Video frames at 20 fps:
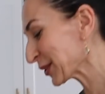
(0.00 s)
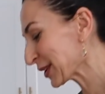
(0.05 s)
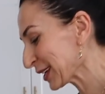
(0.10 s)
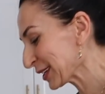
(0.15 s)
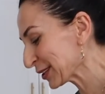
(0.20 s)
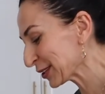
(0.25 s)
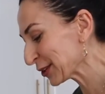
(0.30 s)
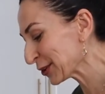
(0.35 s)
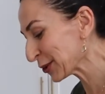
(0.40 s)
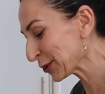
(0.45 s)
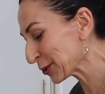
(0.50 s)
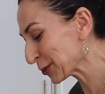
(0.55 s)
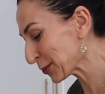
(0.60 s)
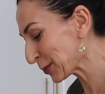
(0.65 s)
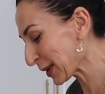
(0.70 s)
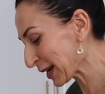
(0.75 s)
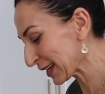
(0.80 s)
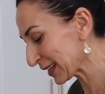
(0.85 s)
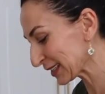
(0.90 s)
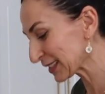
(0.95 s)
can go
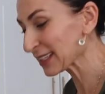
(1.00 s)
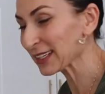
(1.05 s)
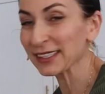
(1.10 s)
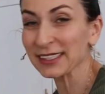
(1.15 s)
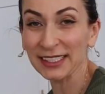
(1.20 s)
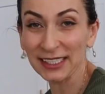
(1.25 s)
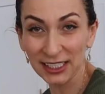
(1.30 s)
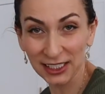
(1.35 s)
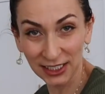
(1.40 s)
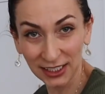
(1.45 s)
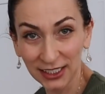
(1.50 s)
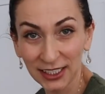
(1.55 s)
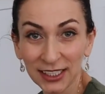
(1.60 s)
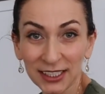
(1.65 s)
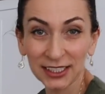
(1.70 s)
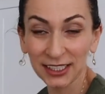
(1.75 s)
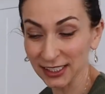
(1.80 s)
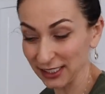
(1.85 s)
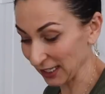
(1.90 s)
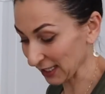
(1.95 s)
by a traditional
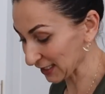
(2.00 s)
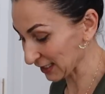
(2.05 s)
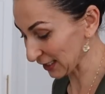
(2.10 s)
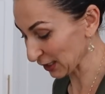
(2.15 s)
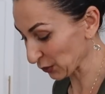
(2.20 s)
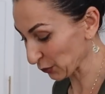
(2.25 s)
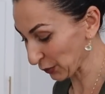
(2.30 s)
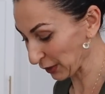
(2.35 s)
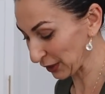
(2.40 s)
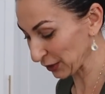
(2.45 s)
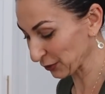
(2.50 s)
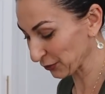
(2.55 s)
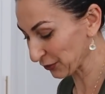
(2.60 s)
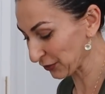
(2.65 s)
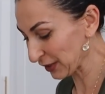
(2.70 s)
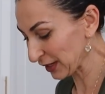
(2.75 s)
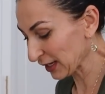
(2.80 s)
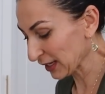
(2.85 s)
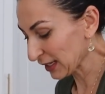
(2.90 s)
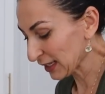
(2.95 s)
classic way of
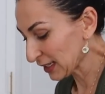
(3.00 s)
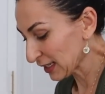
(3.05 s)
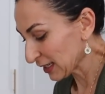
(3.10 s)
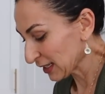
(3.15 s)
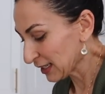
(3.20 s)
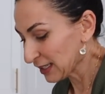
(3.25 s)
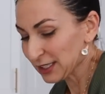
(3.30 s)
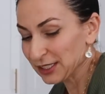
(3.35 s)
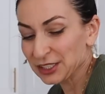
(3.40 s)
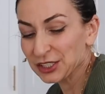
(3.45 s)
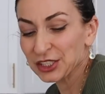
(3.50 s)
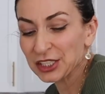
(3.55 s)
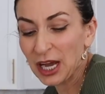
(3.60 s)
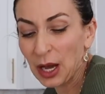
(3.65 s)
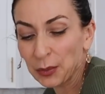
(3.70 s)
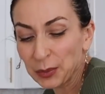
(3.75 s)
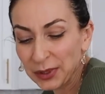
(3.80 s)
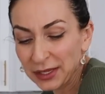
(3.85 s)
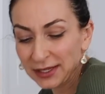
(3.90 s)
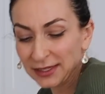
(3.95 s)

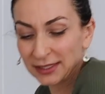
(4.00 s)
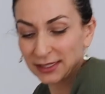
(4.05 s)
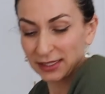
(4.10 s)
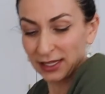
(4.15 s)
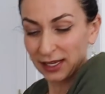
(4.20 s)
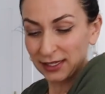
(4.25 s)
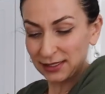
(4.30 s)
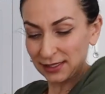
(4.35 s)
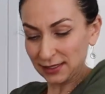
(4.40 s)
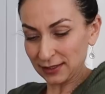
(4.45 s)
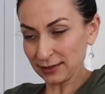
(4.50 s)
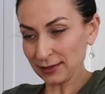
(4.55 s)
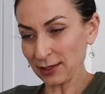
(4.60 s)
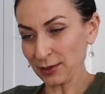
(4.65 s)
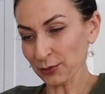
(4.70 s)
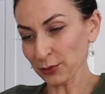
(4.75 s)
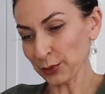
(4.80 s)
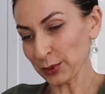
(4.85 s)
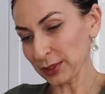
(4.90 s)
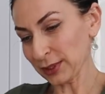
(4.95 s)
chopping, slicing
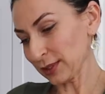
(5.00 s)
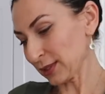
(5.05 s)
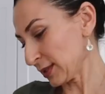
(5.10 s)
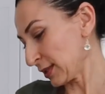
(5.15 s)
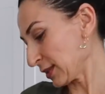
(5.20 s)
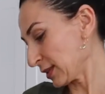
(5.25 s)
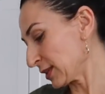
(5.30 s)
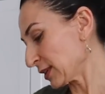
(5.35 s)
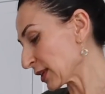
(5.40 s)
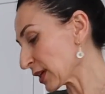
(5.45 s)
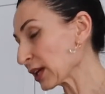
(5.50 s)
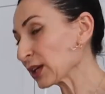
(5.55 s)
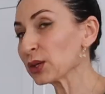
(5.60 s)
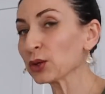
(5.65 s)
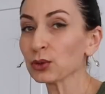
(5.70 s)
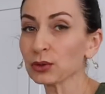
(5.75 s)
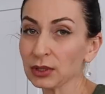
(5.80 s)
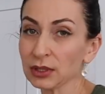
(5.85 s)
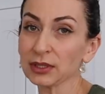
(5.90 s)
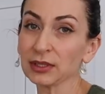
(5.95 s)
them with
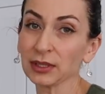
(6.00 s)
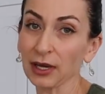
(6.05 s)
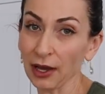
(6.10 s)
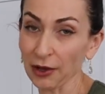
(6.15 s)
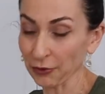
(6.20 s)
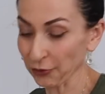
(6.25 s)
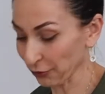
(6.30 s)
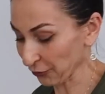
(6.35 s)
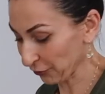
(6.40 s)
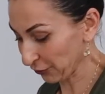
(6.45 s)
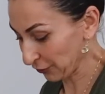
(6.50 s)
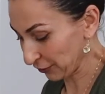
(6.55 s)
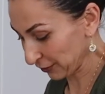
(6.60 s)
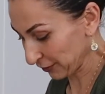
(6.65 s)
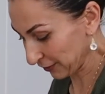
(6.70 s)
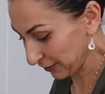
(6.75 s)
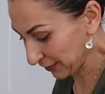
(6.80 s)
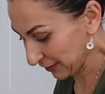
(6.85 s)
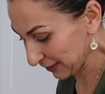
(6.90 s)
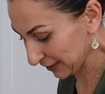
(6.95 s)
regular
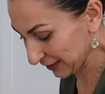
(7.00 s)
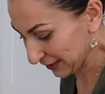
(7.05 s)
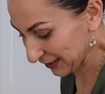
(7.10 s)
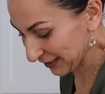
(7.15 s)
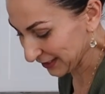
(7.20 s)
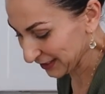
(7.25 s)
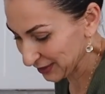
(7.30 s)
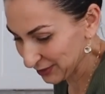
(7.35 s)
knife.